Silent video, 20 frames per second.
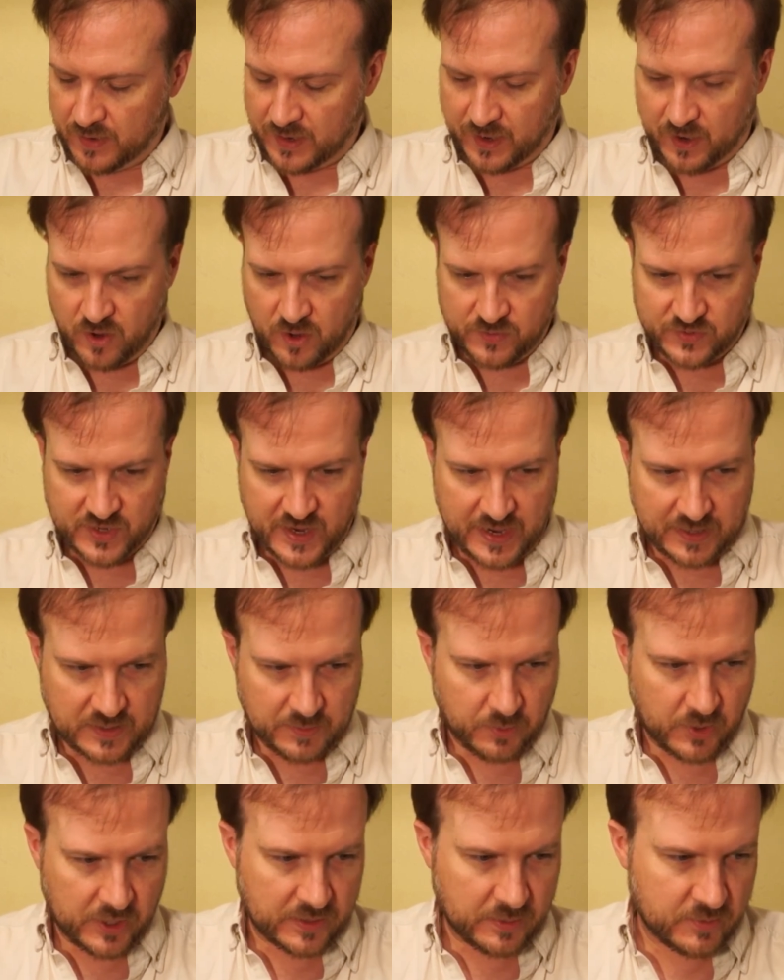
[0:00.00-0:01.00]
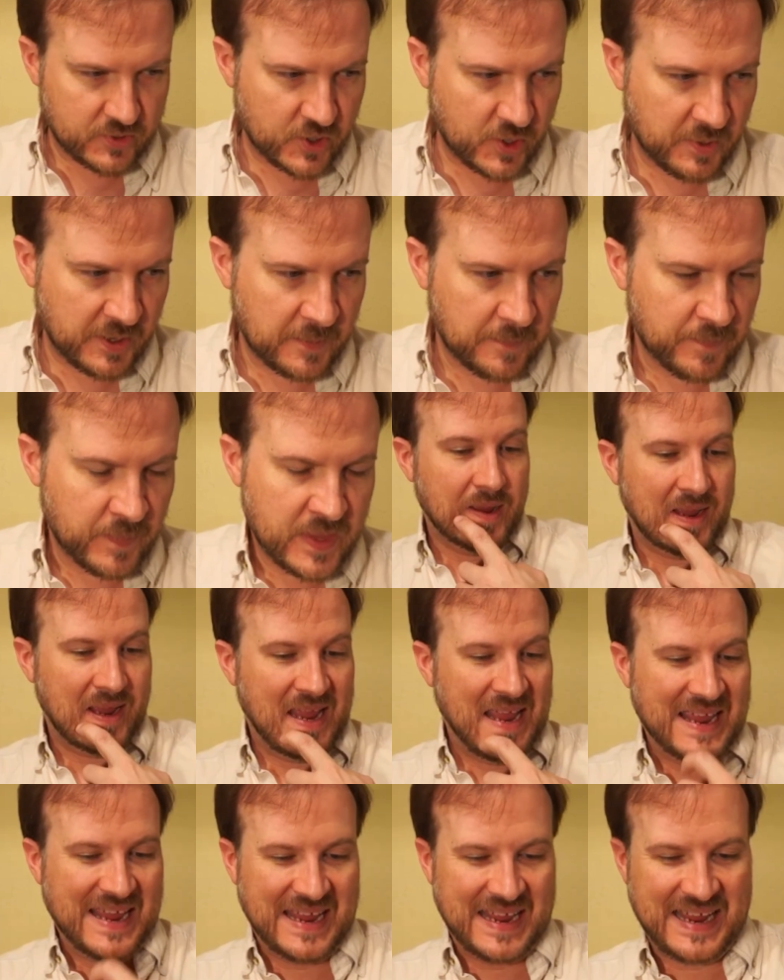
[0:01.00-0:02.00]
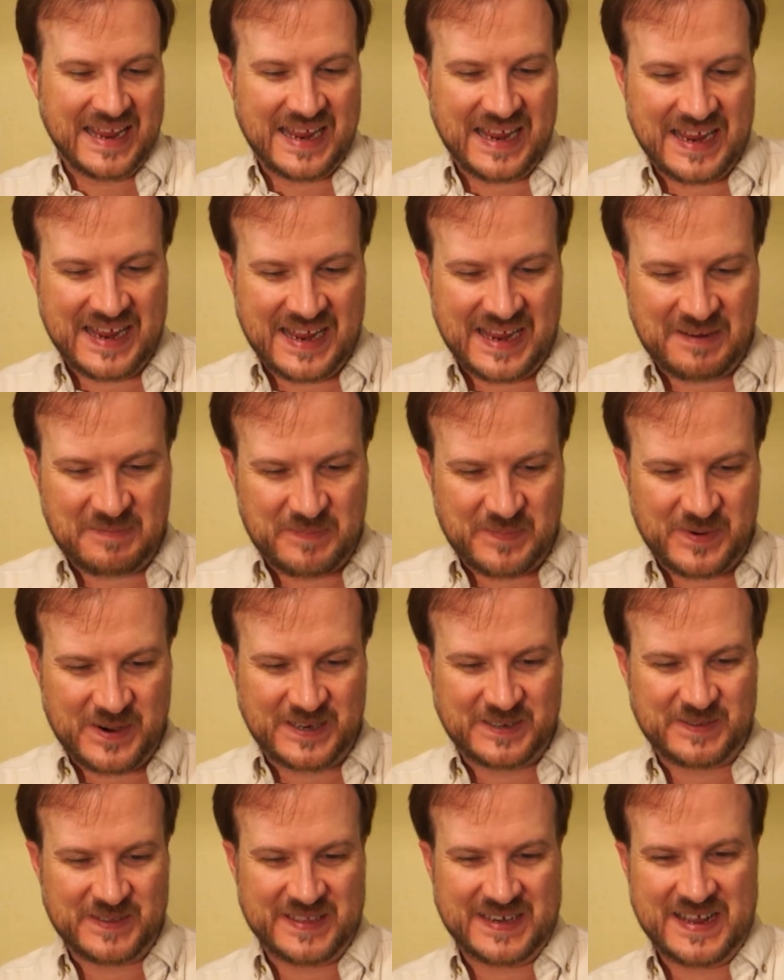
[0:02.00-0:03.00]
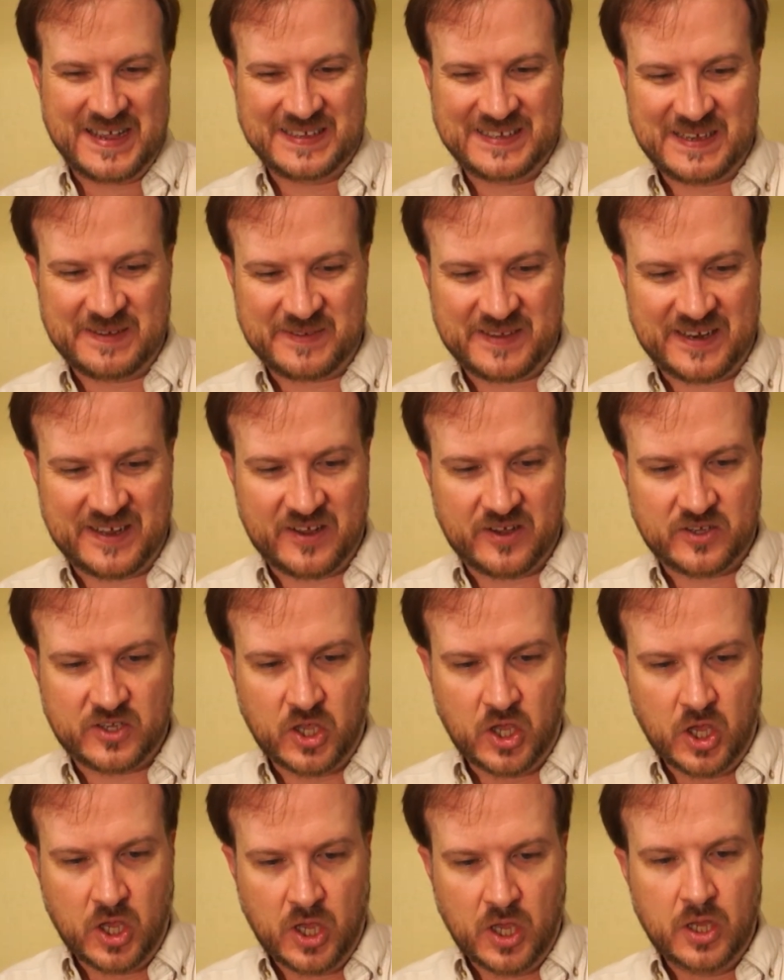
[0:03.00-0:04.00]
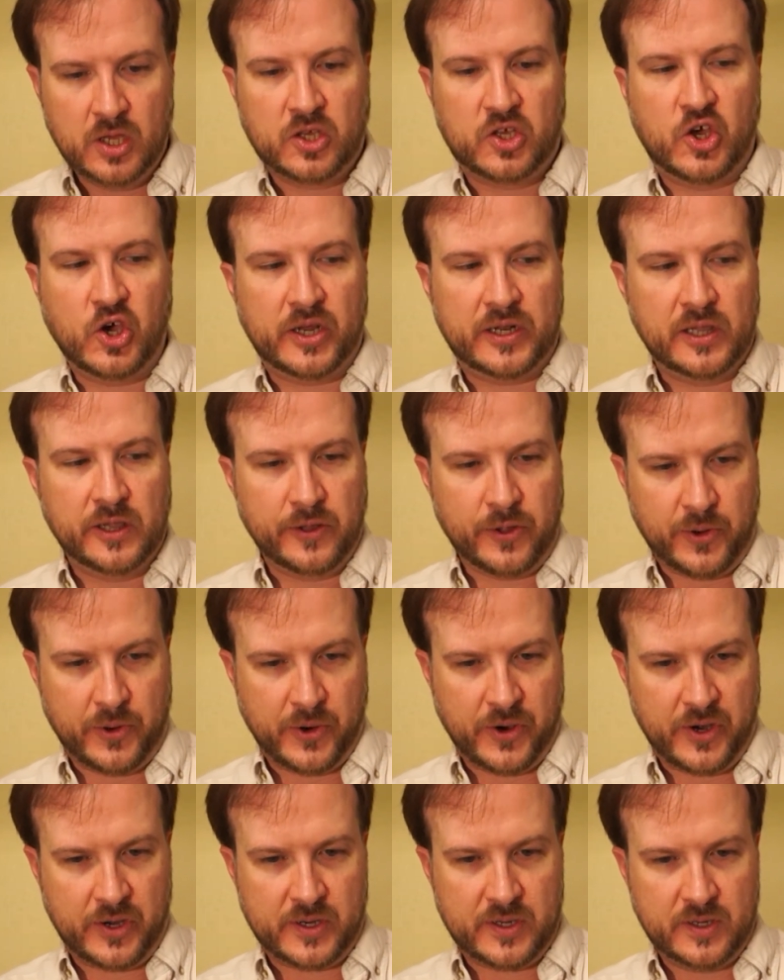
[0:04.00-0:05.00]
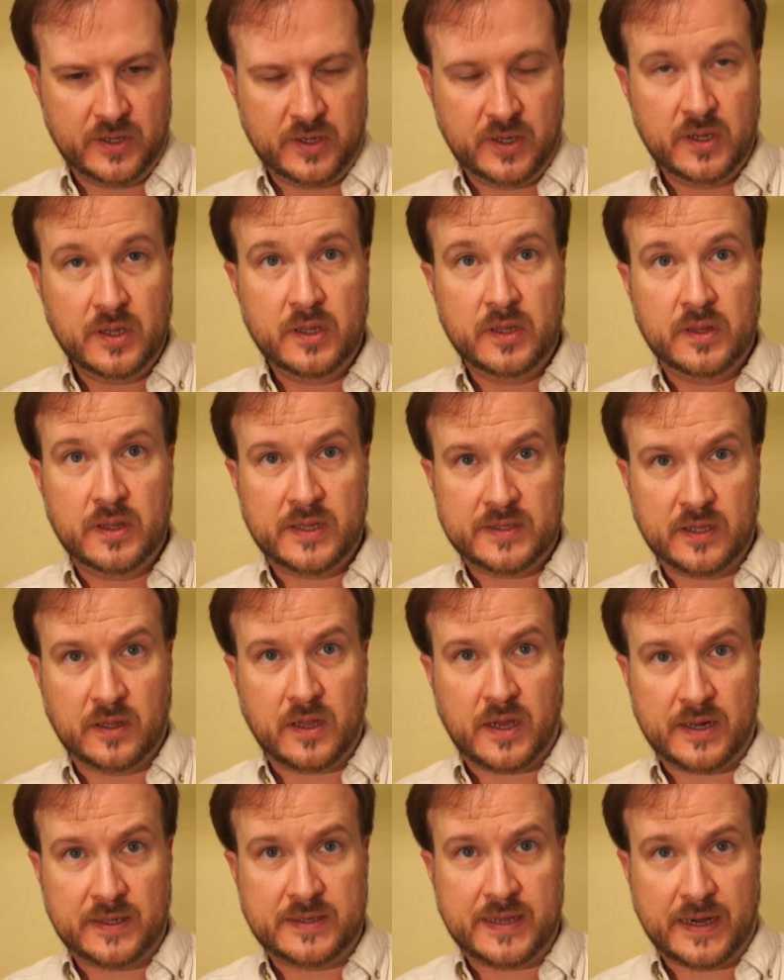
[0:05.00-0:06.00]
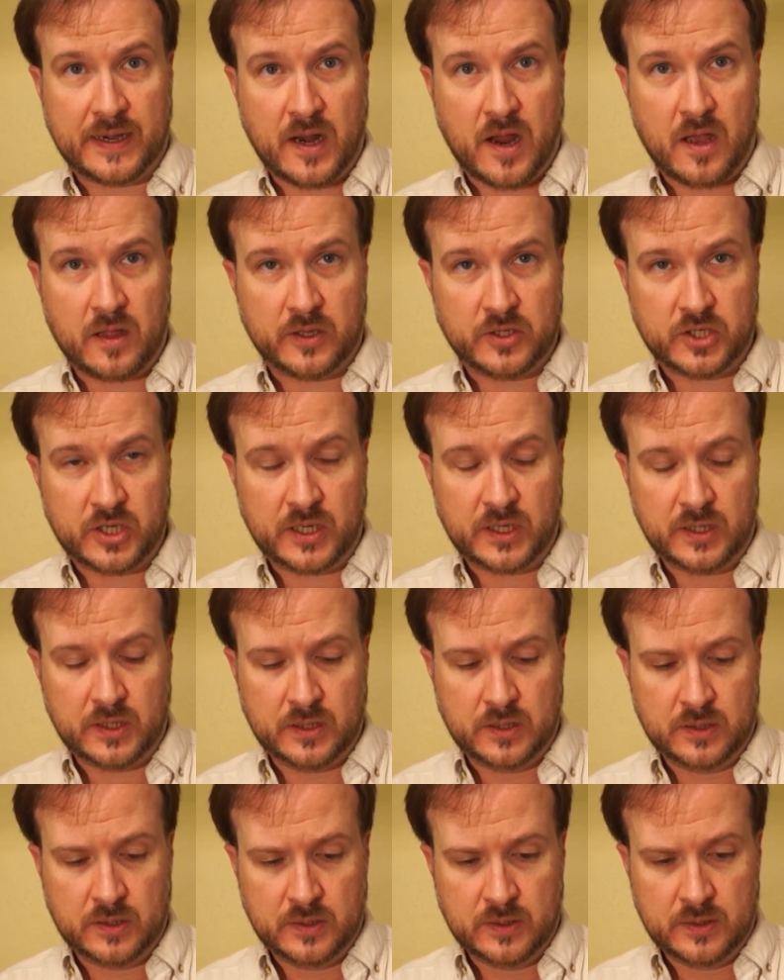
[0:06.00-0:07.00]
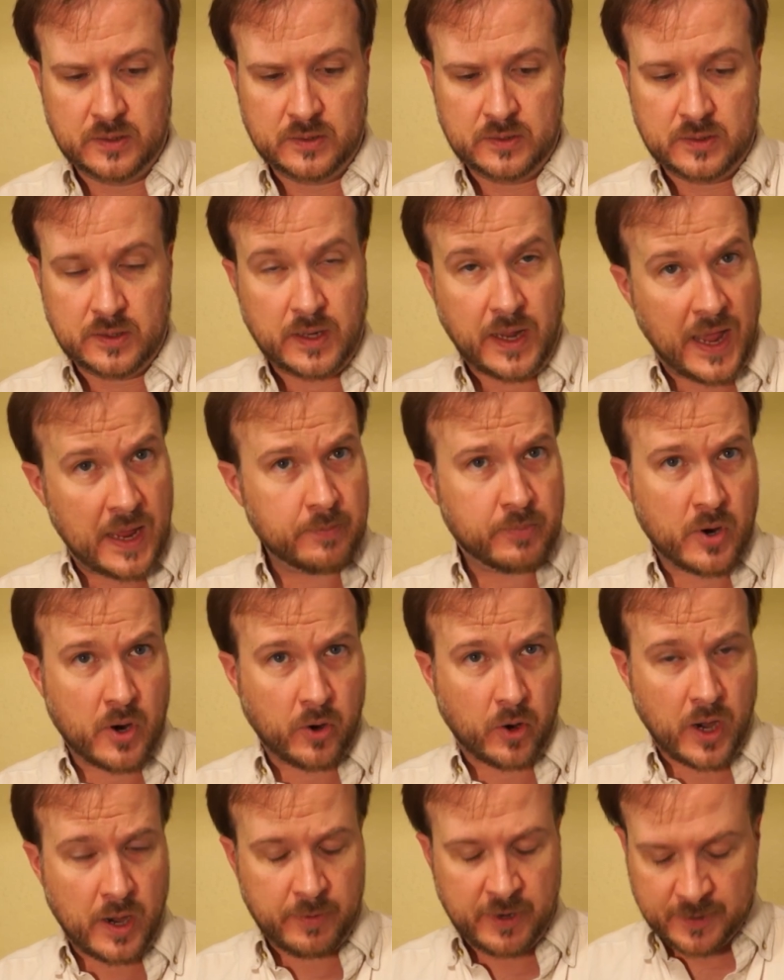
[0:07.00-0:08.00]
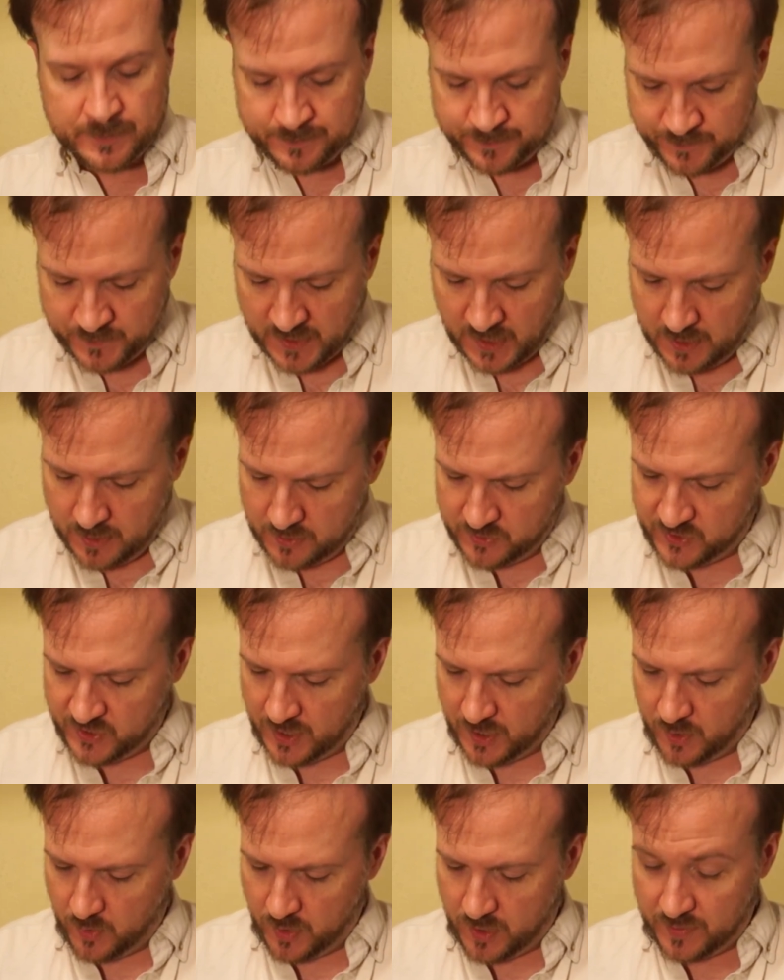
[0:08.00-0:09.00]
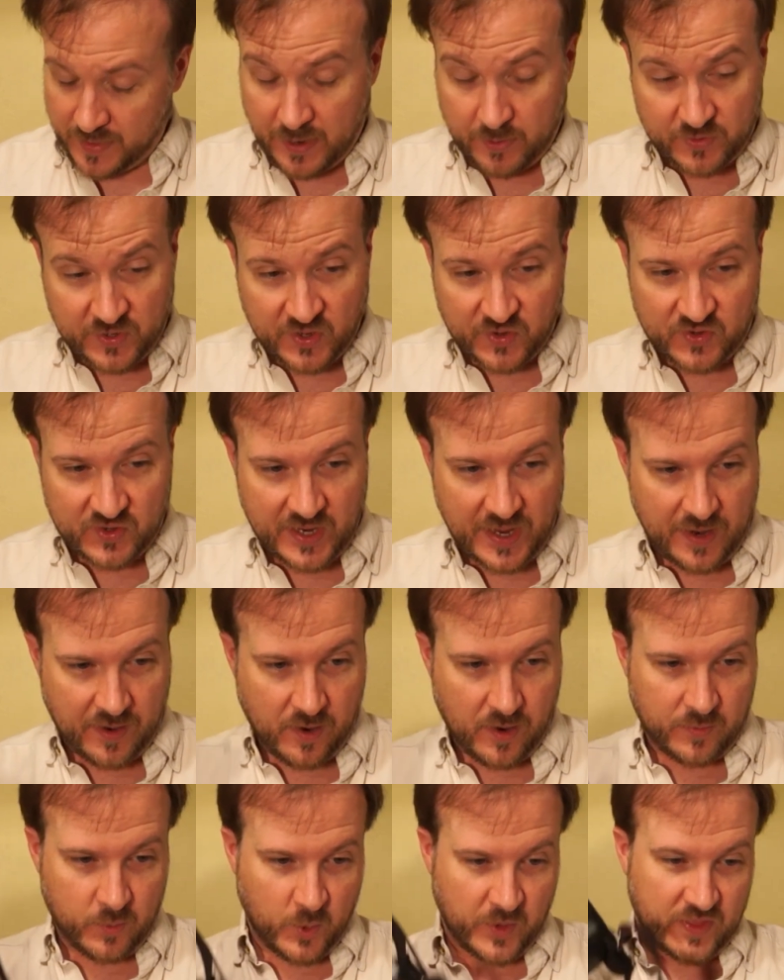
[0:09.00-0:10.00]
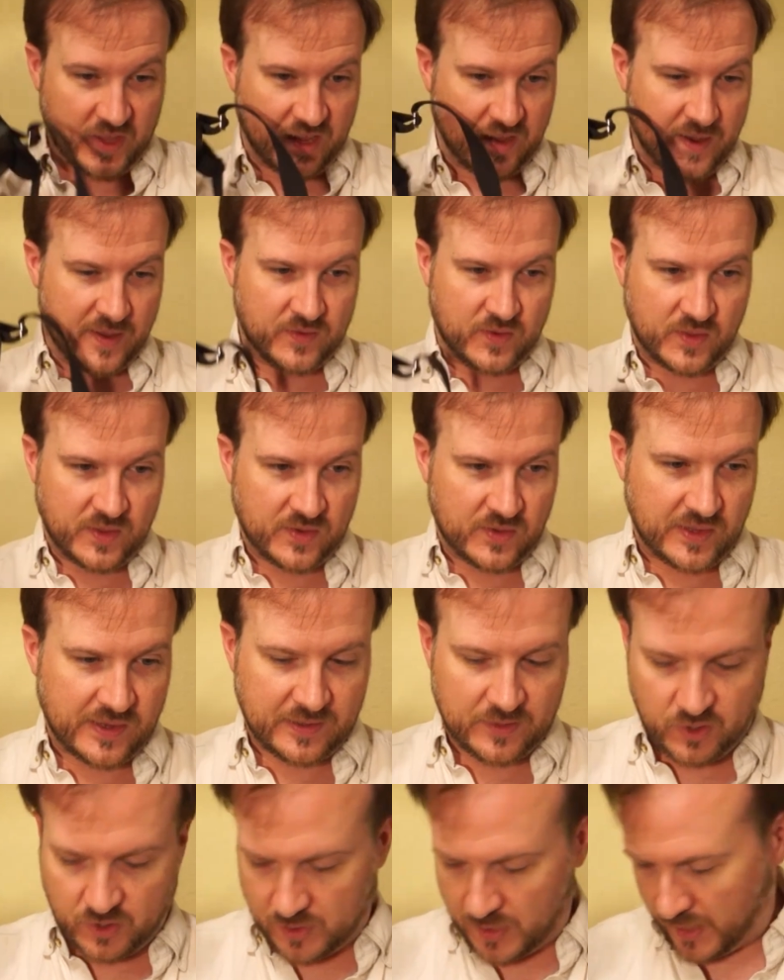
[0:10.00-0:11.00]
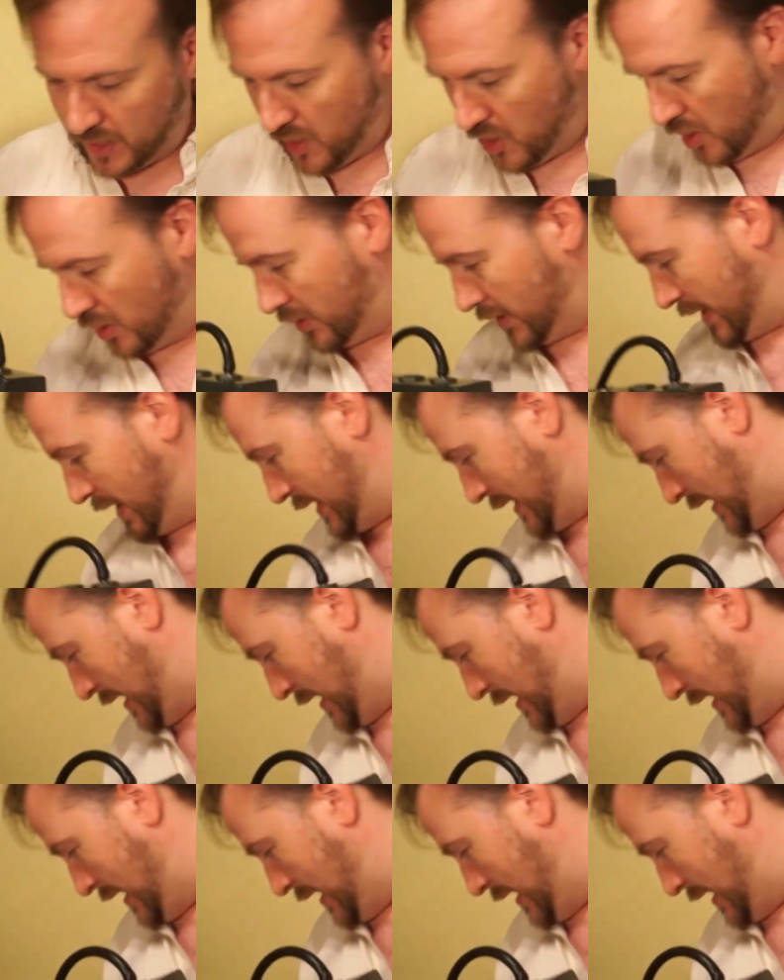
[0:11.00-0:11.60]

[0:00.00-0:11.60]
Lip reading: I called Zach to bring them to me. He brings me the nail snips and he goes, good Lord, that's a lot of technology and programming. So that was his take on what the guts of this thing look like all laid